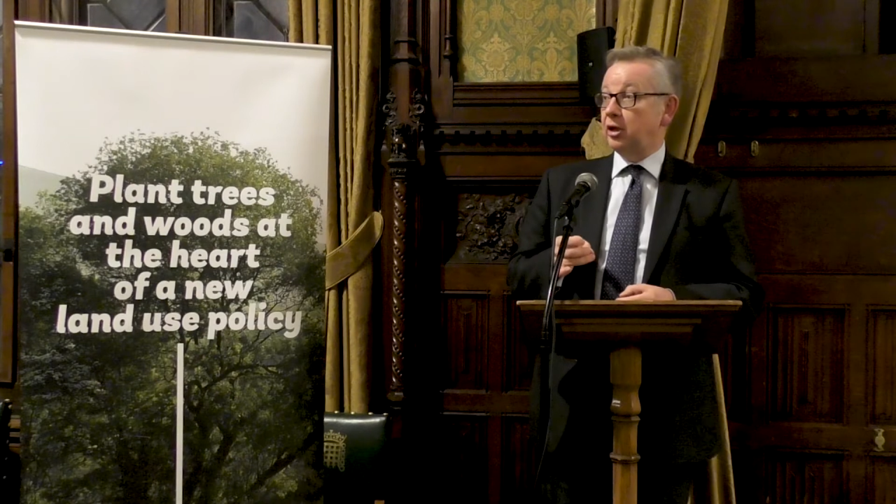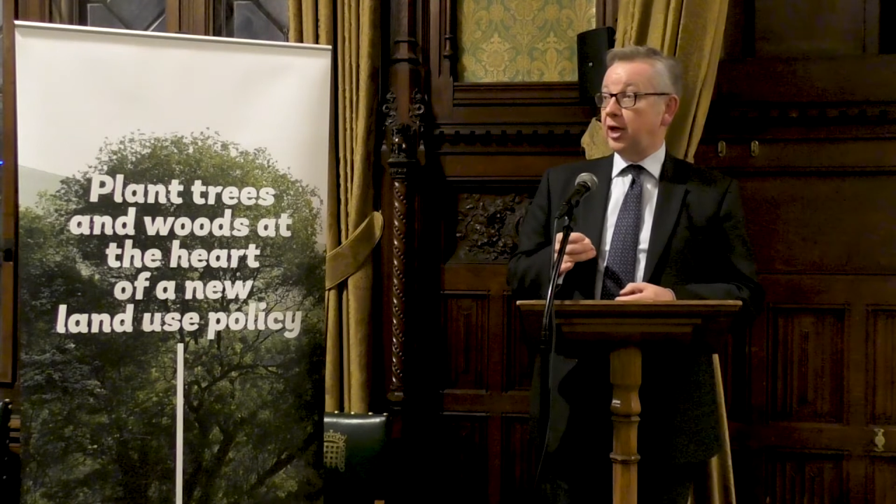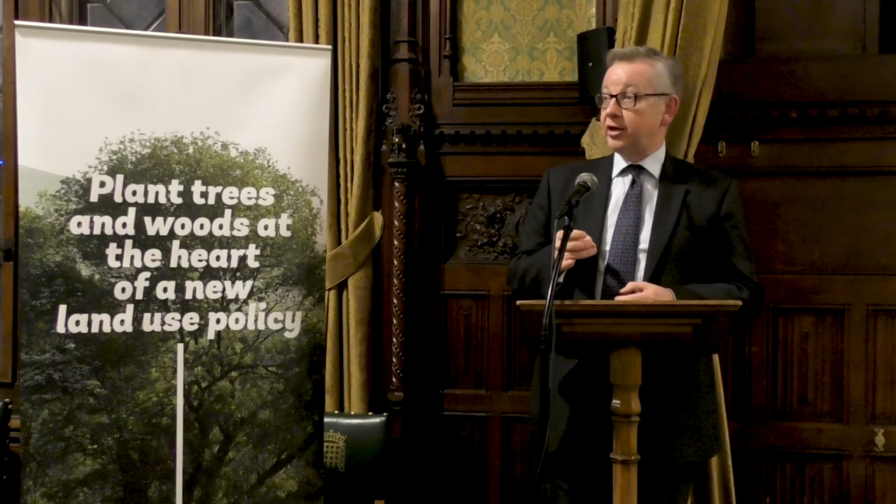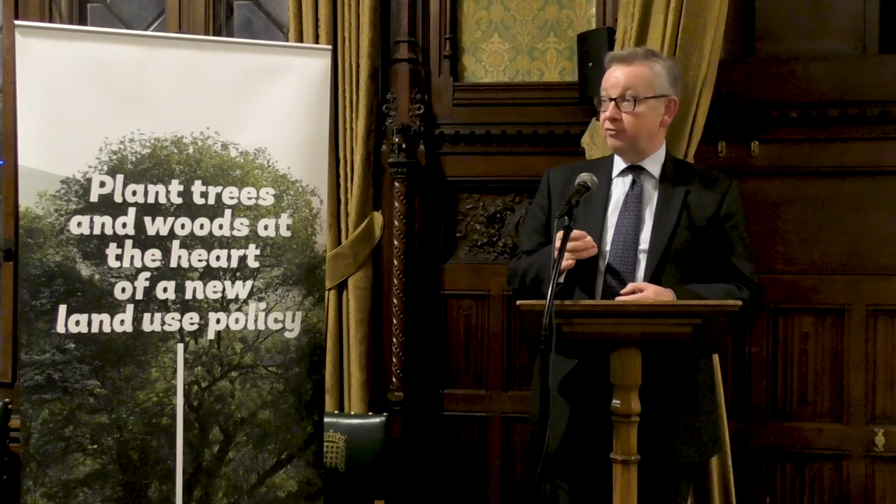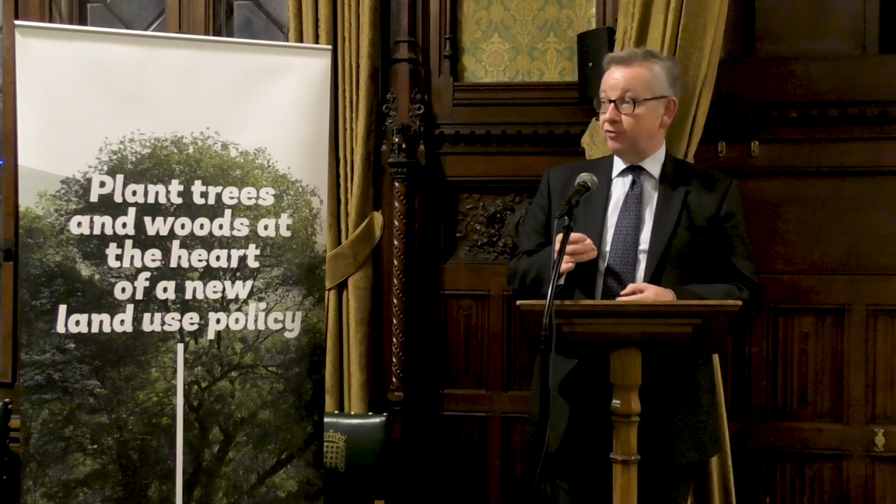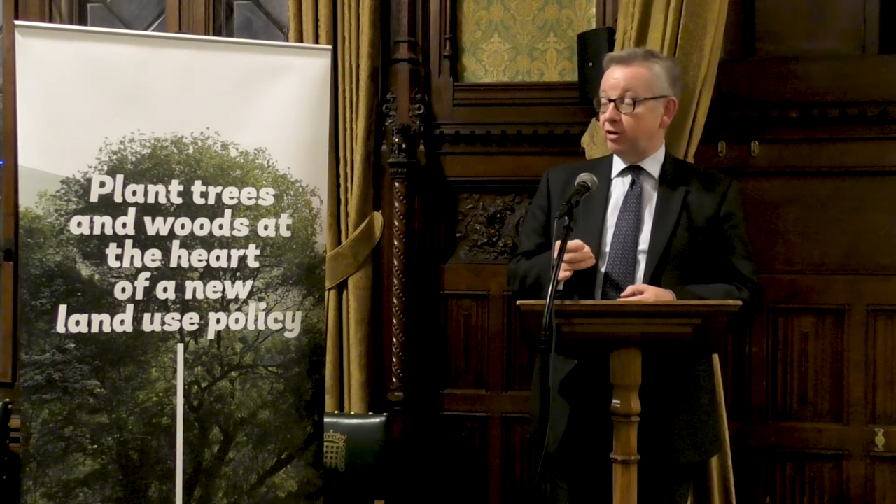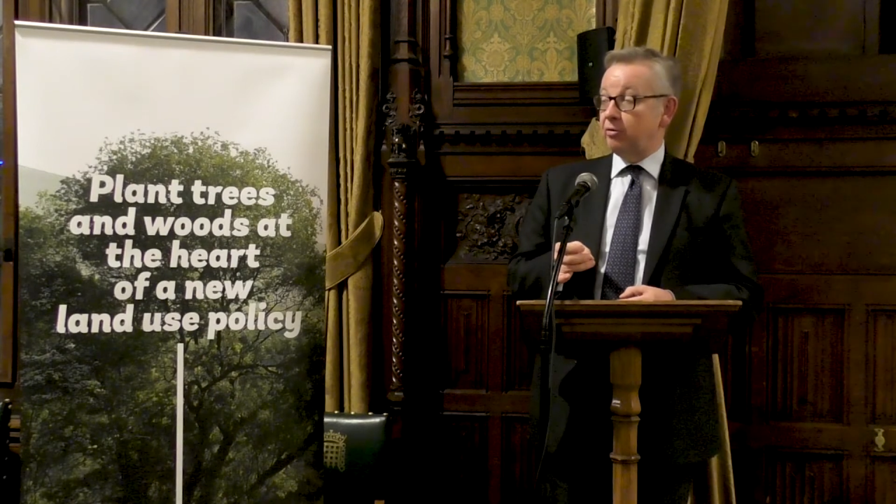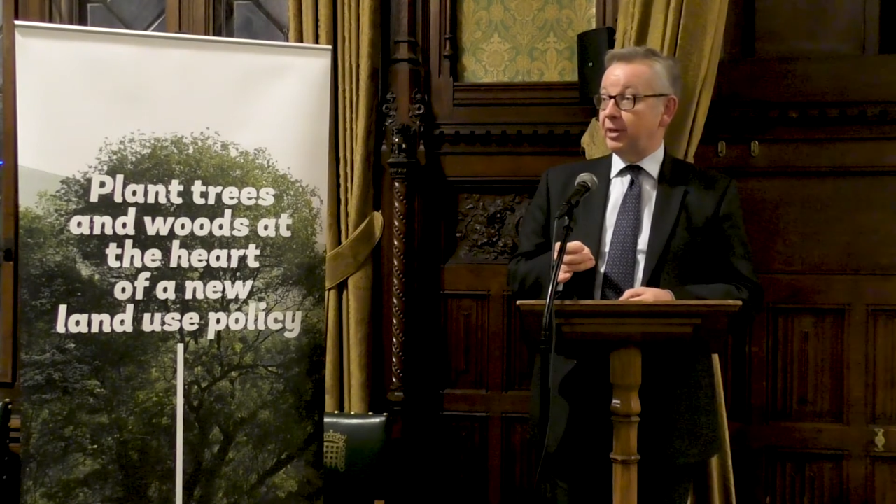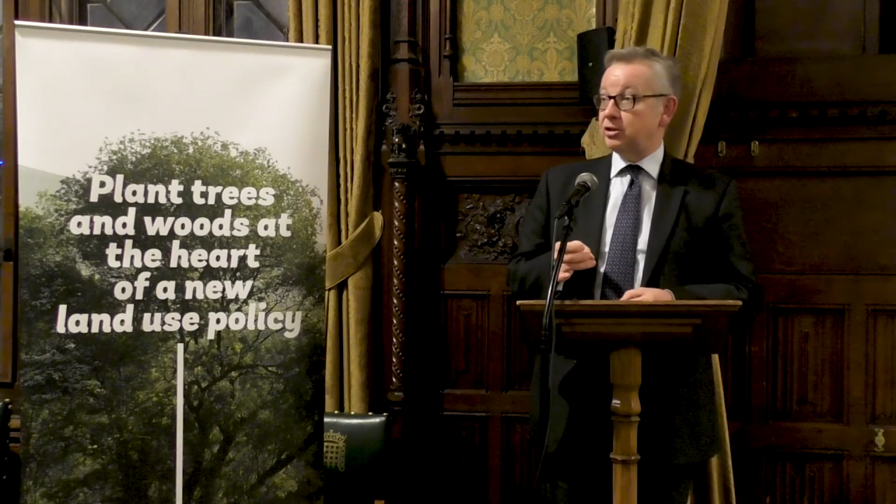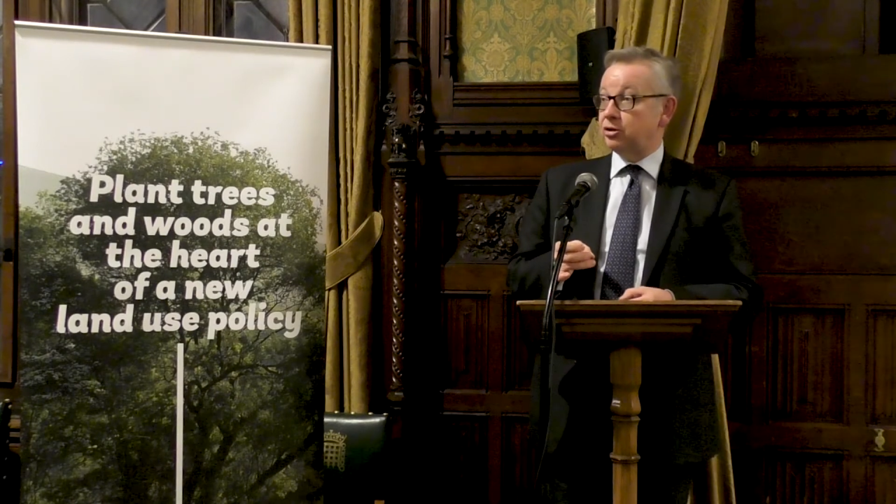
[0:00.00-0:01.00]
and
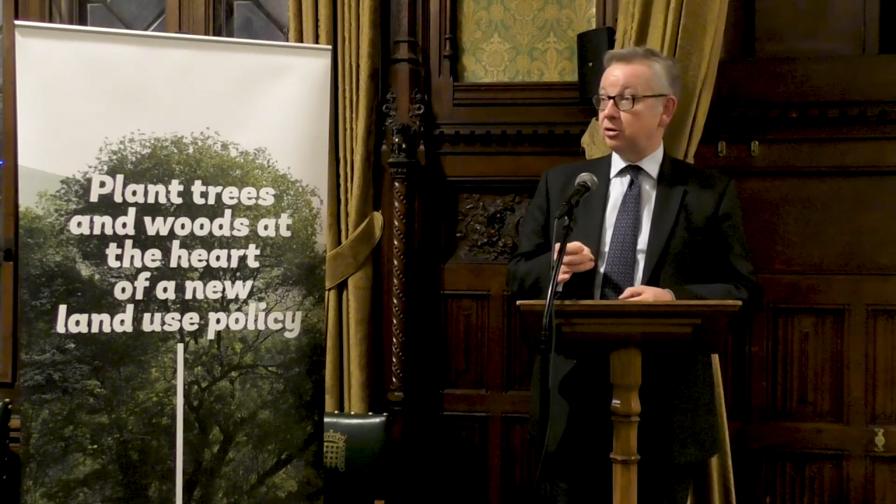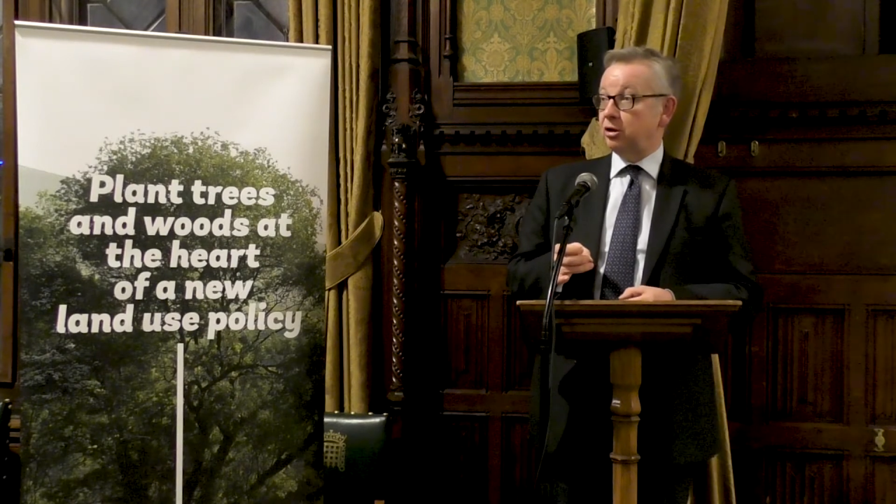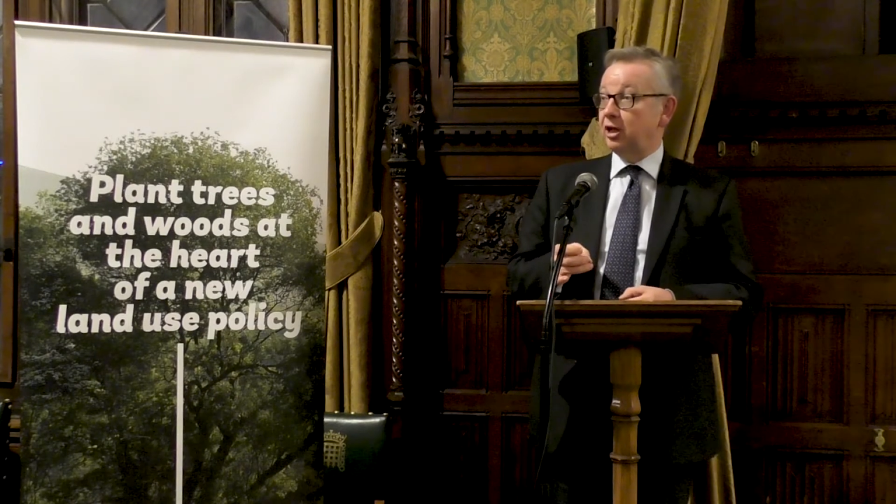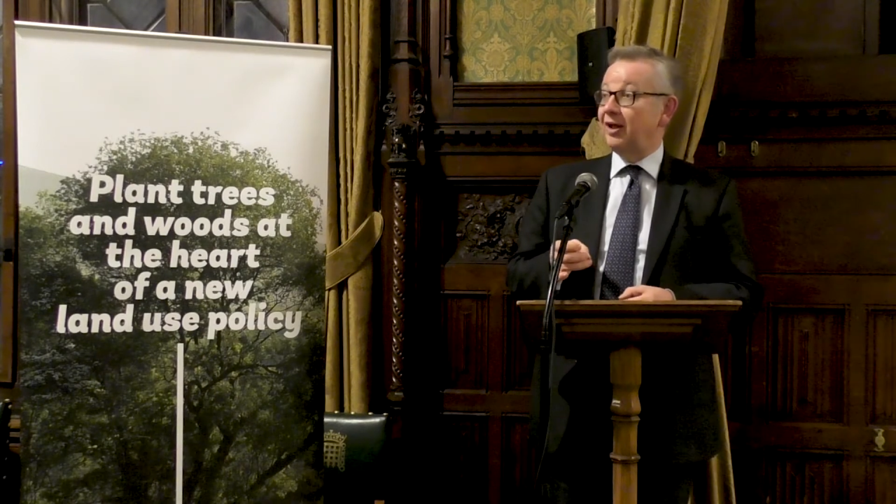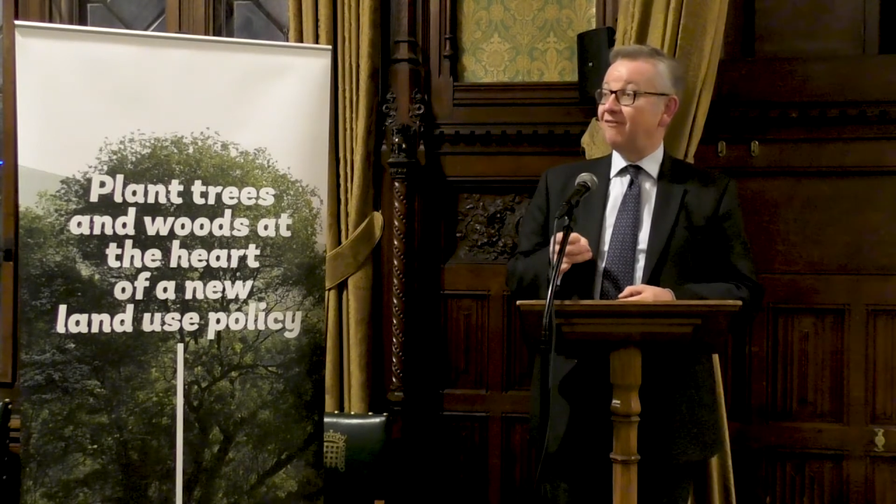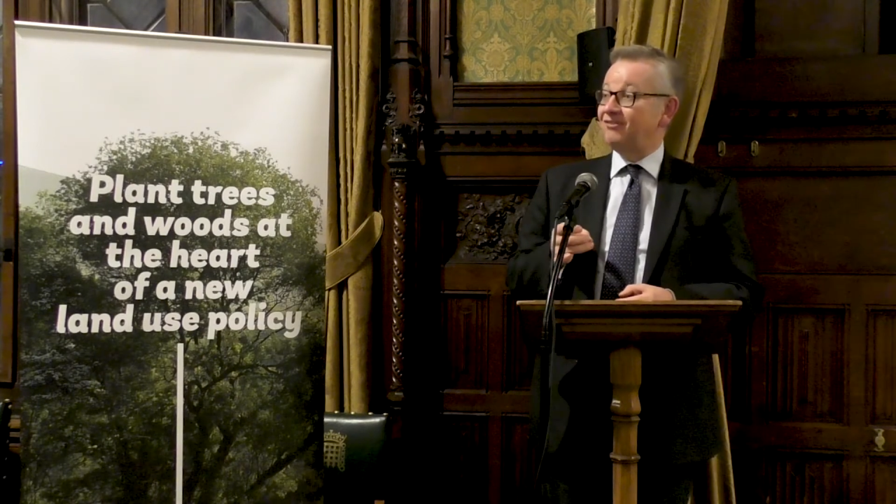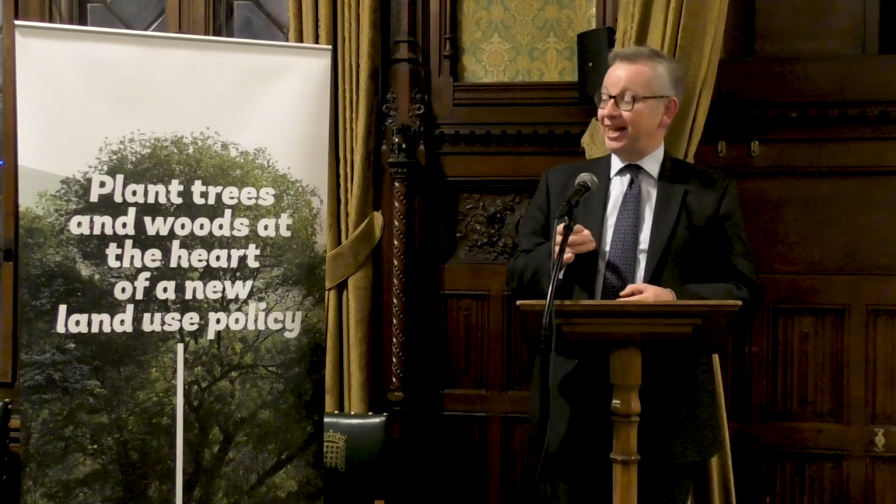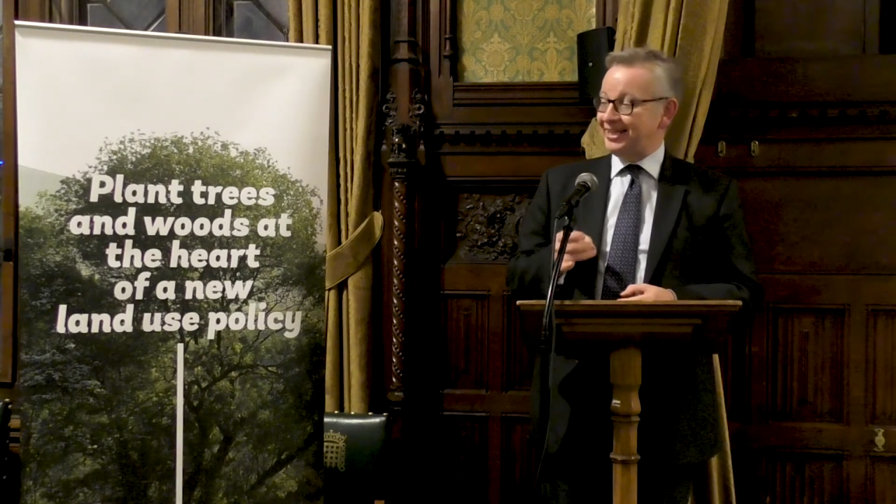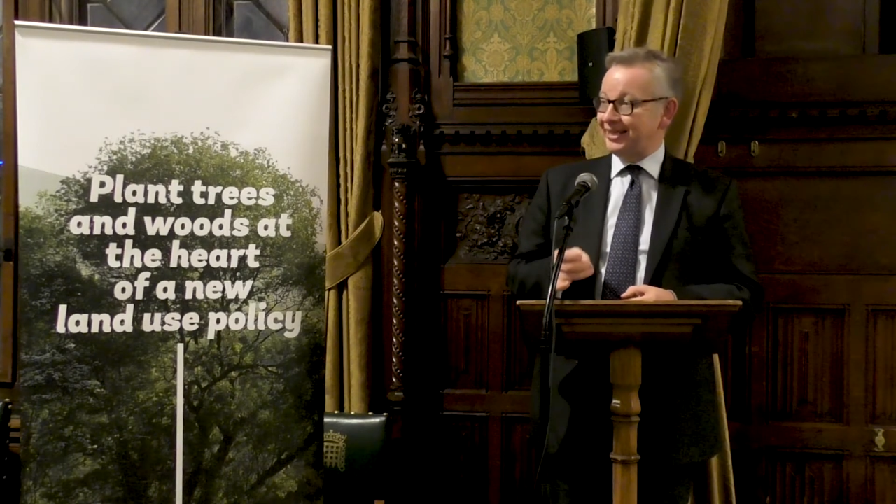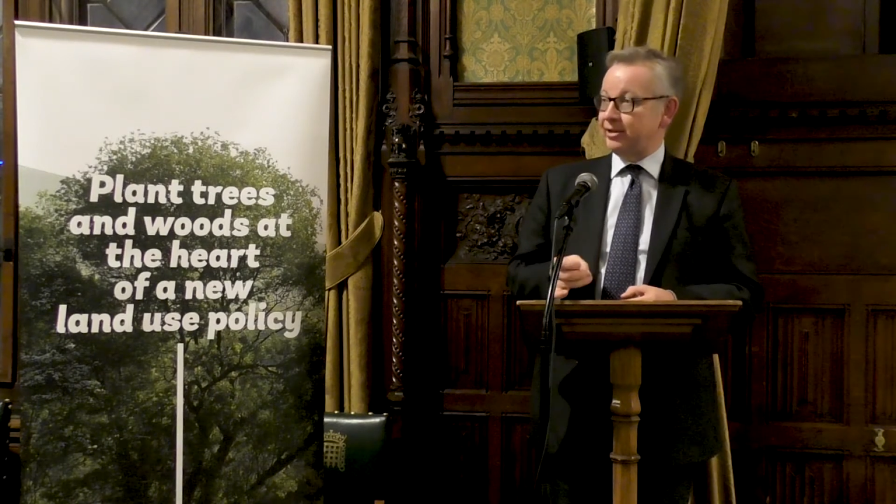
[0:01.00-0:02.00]
environmental
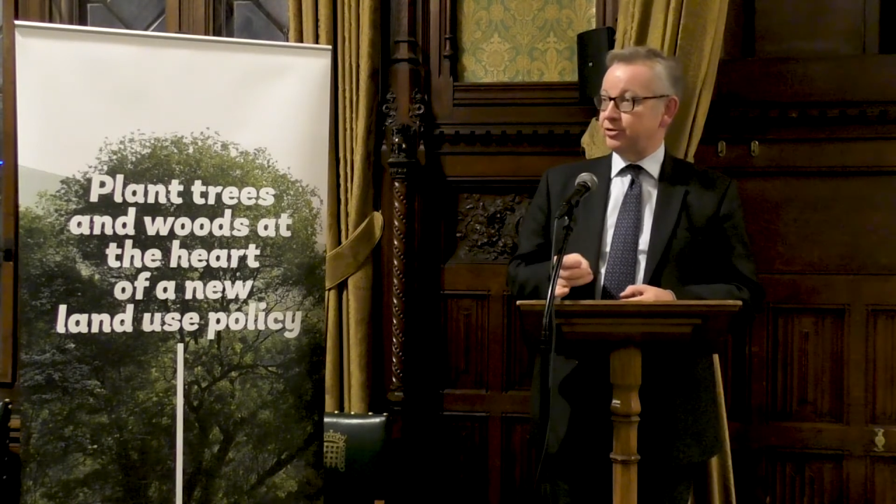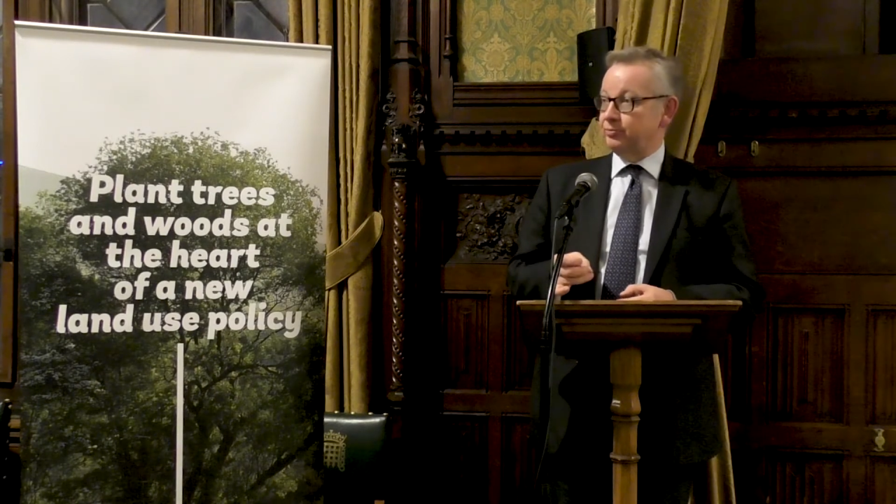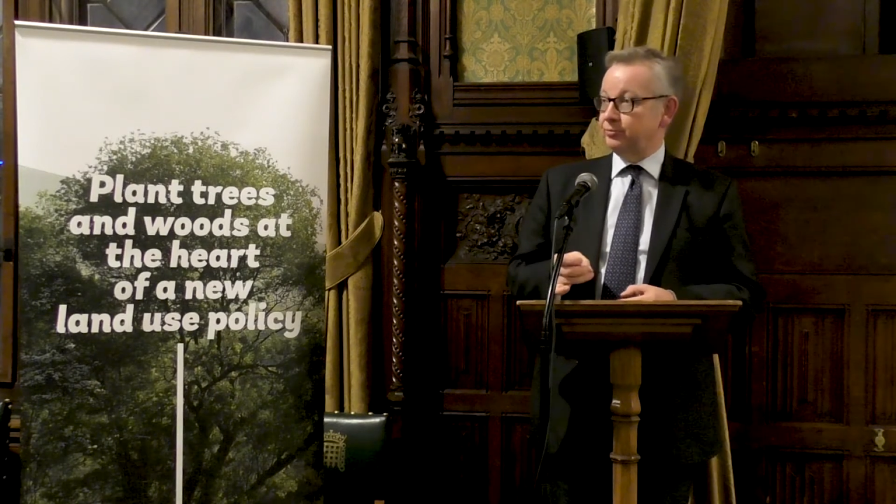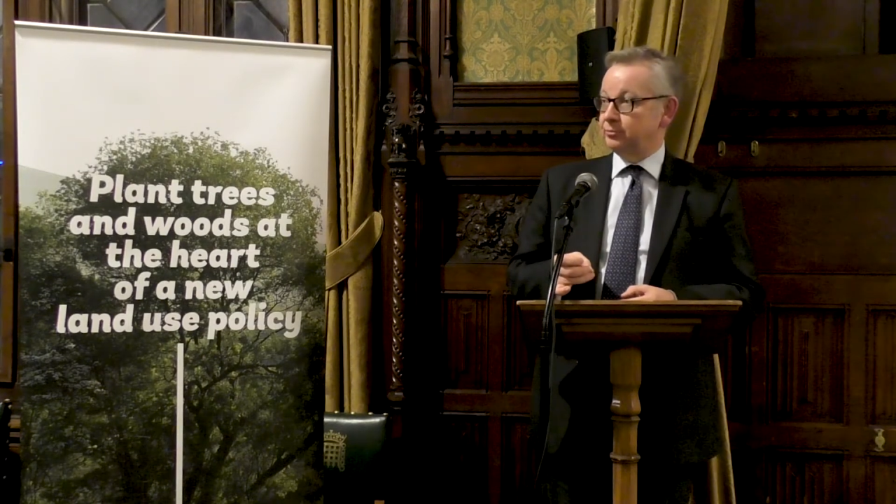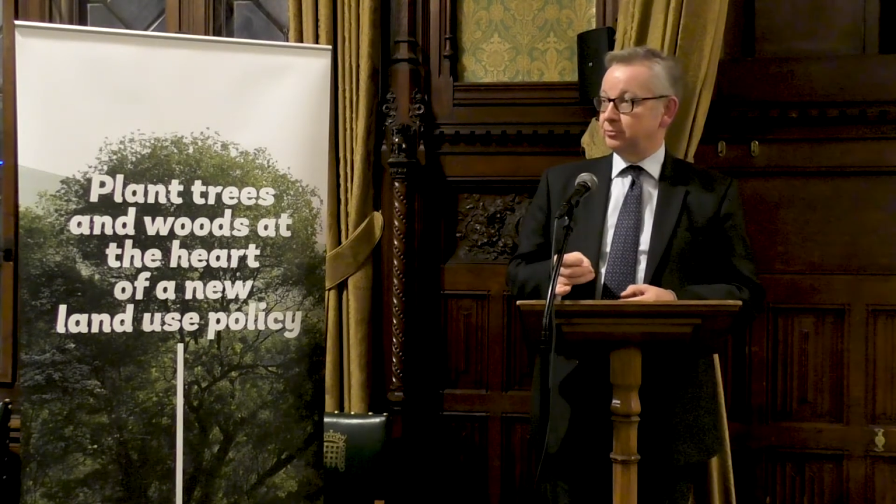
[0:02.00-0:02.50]
vandalism.